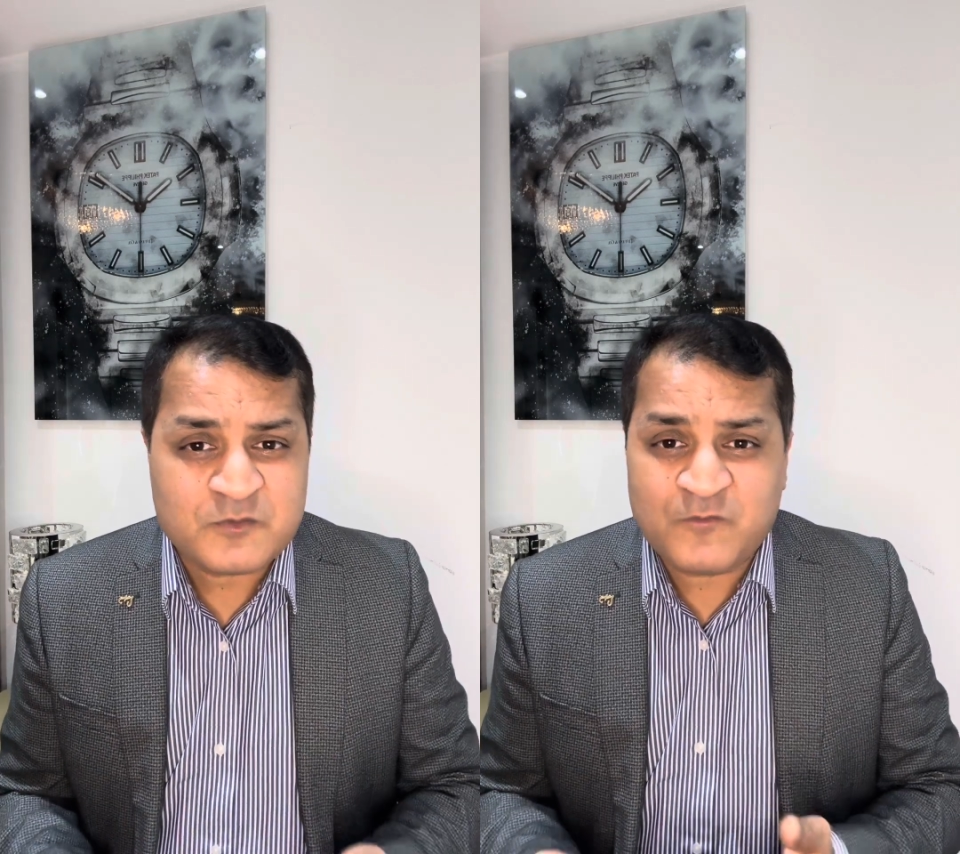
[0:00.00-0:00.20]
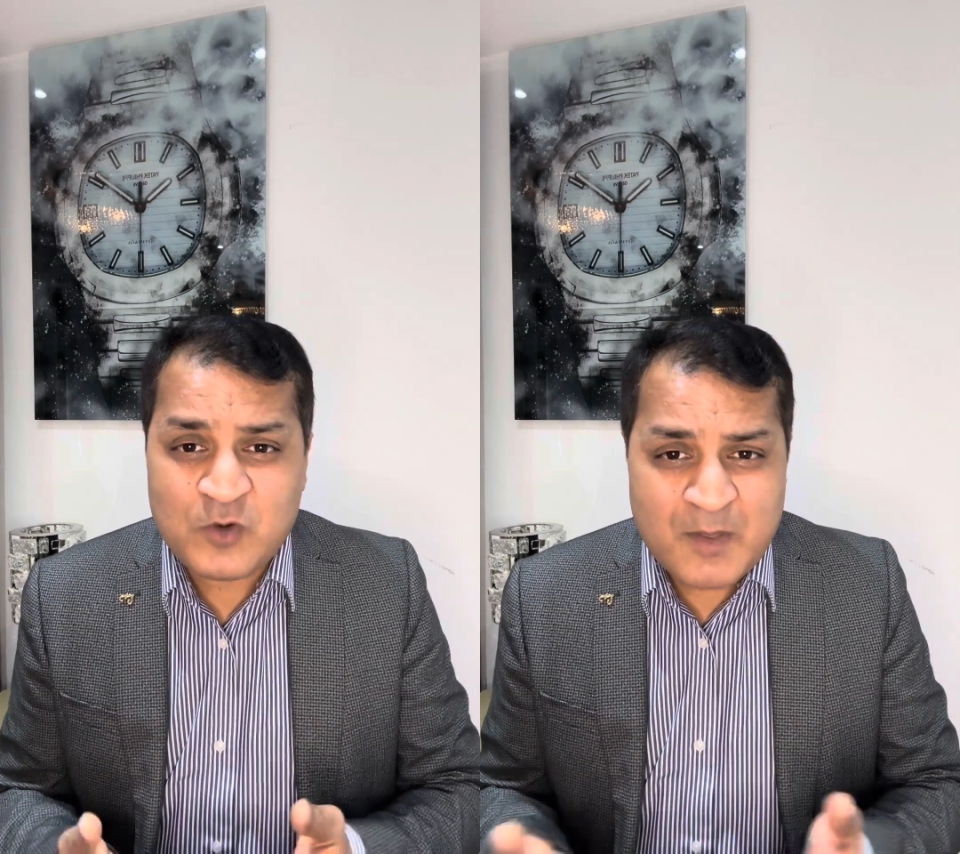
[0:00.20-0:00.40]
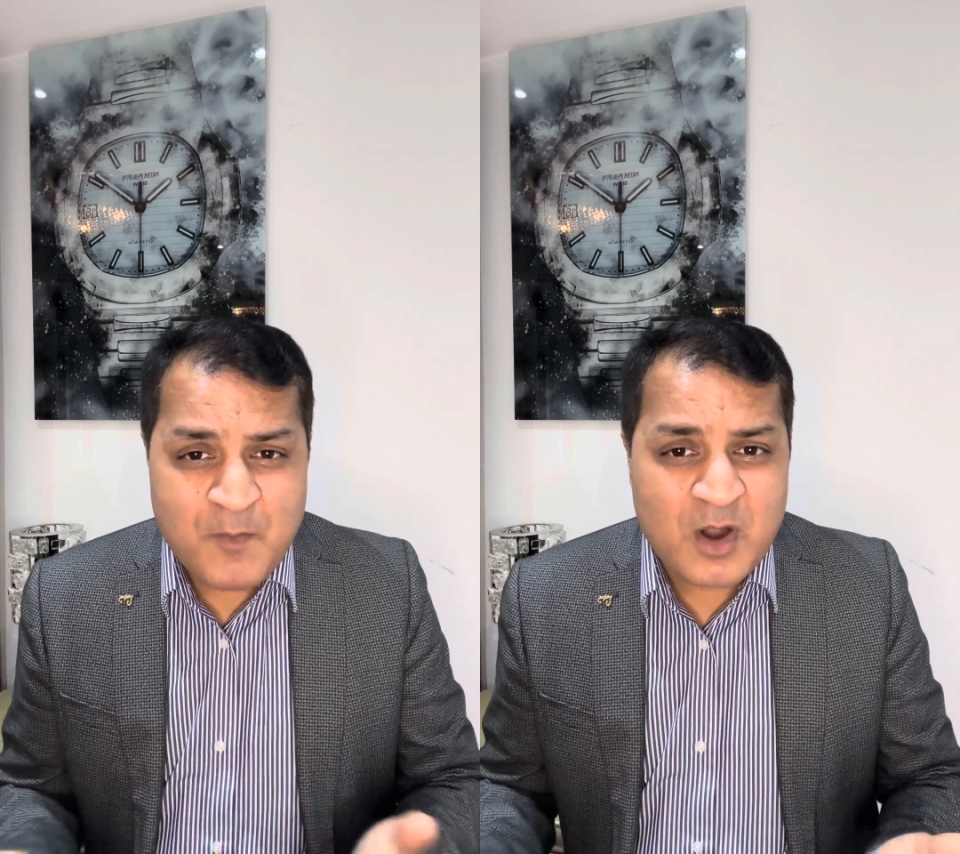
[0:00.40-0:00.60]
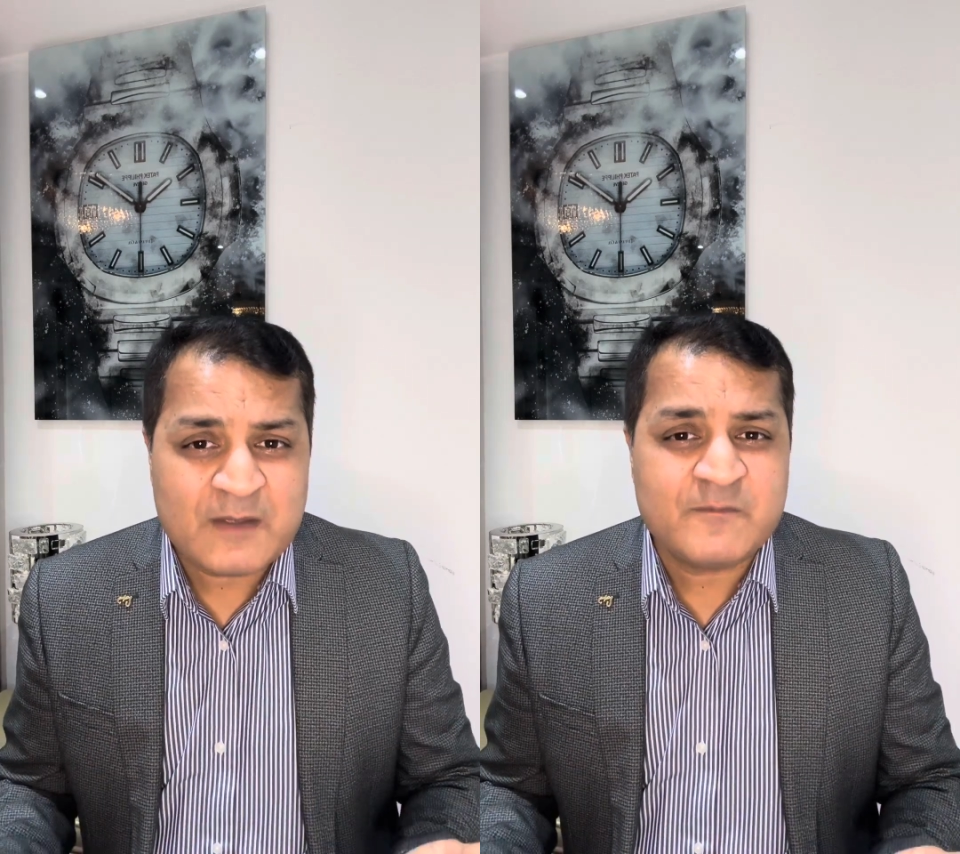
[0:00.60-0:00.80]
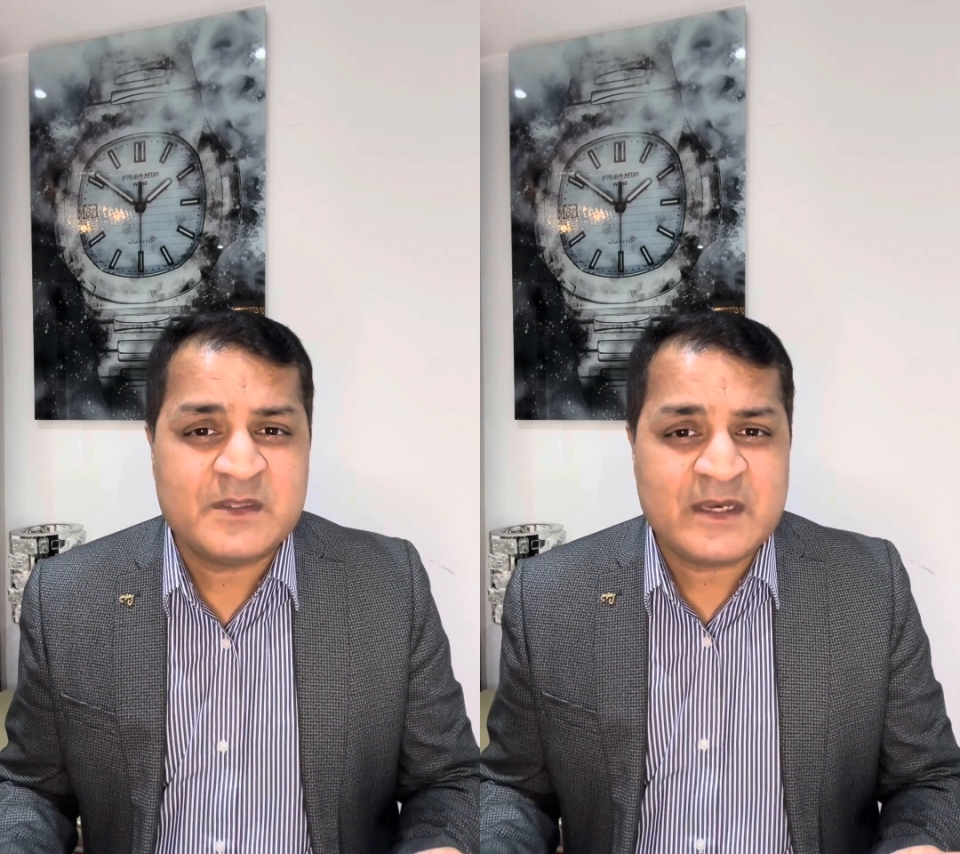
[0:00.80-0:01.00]
full
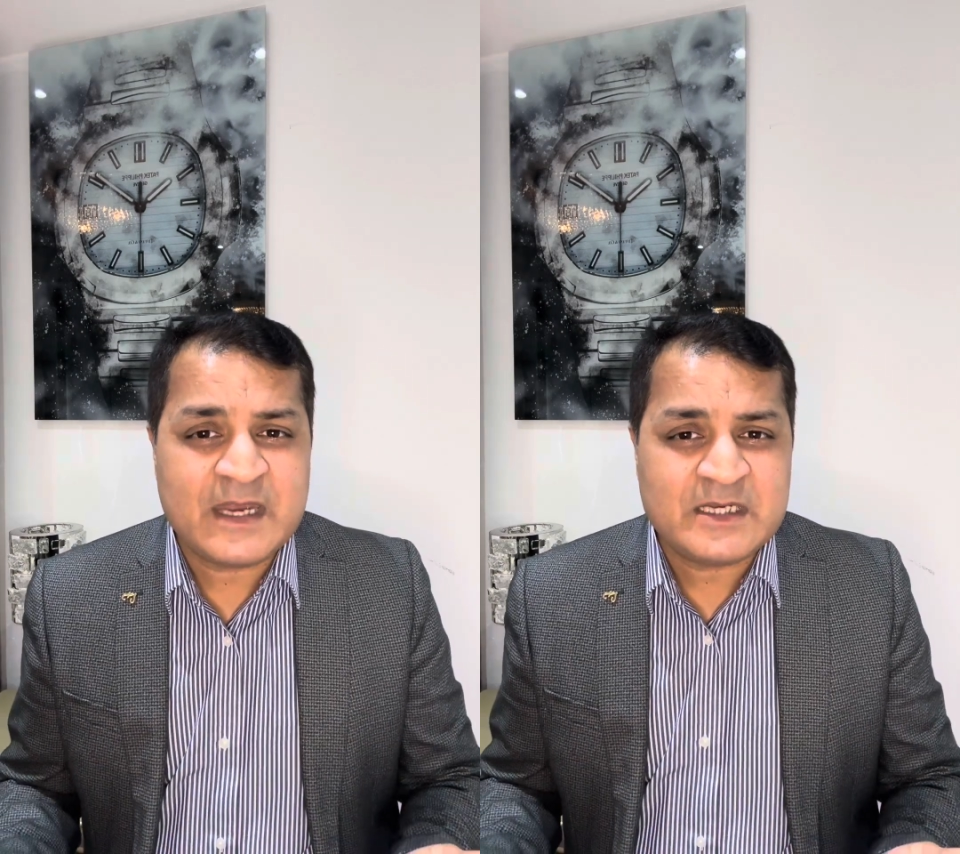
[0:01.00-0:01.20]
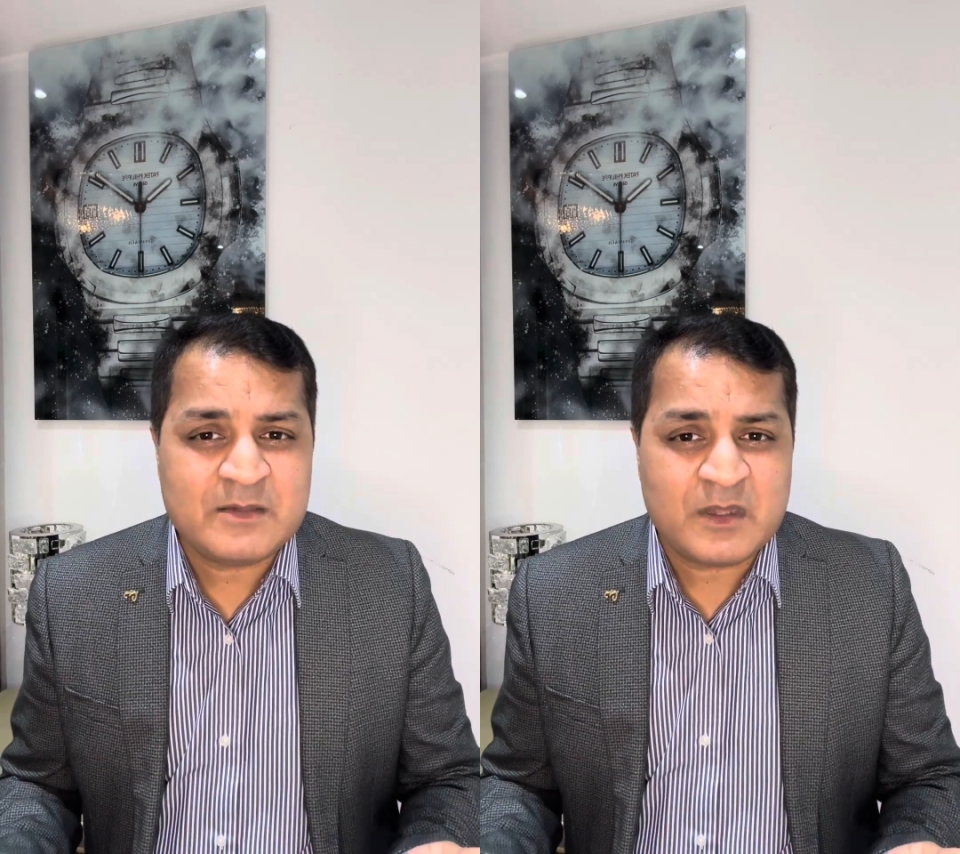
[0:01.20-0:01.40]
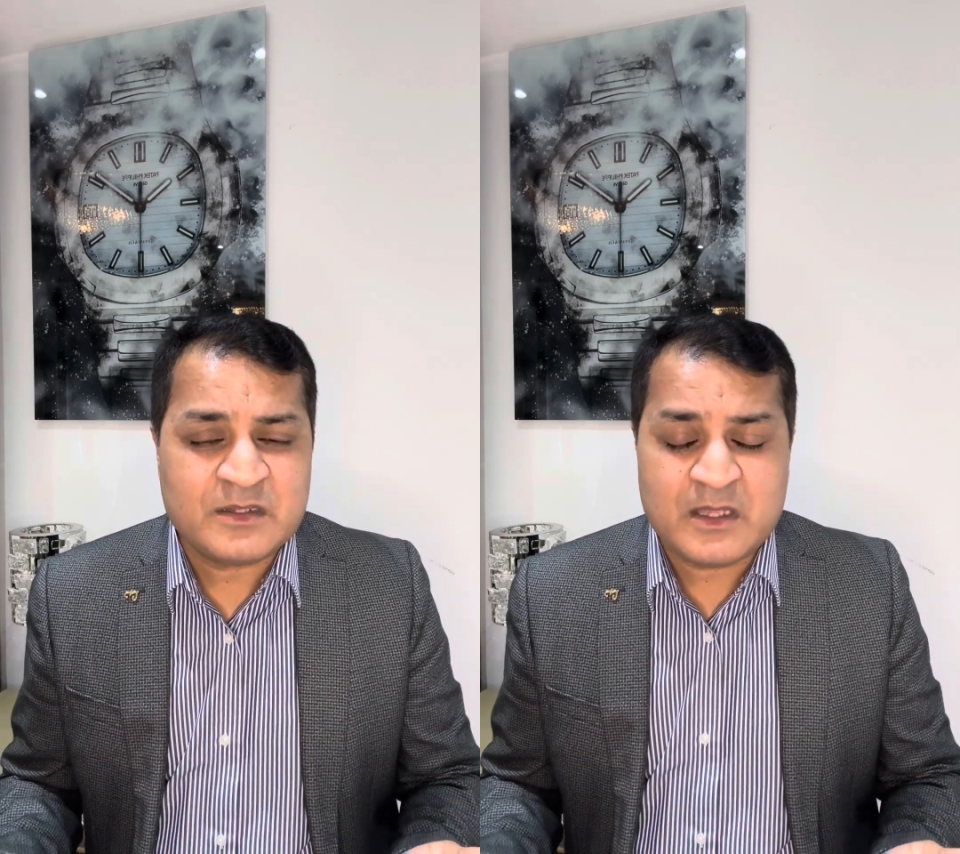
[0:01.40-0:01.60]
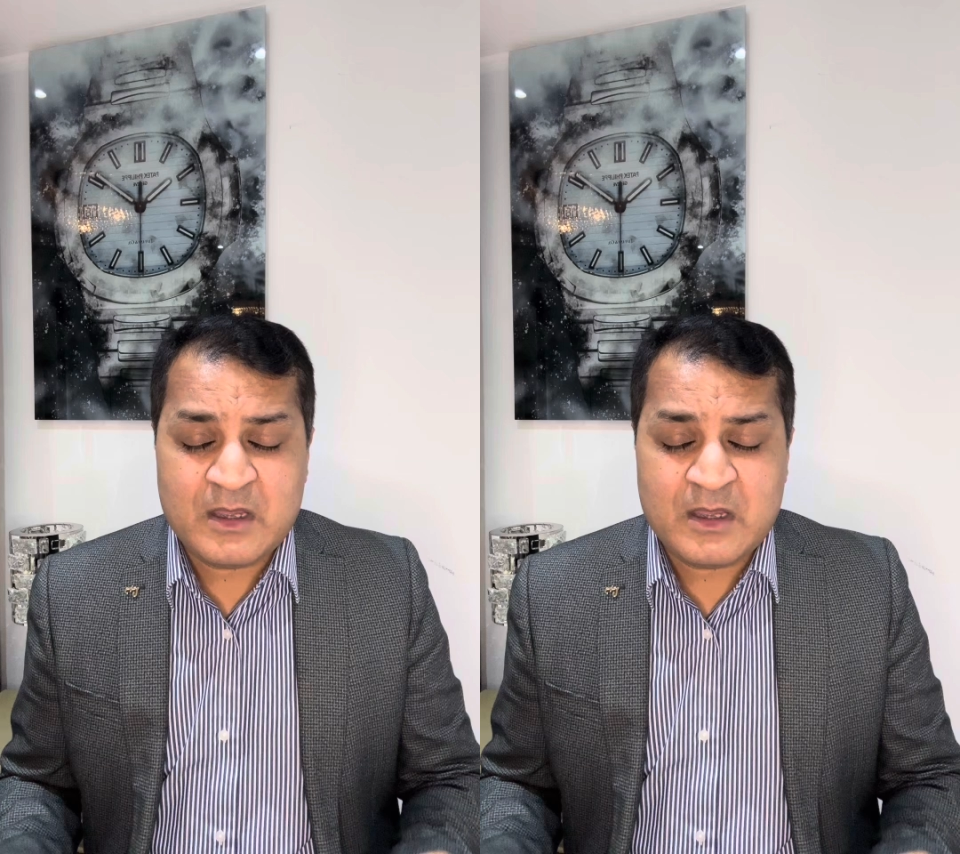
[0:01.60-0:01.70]
MRChem within 18 months.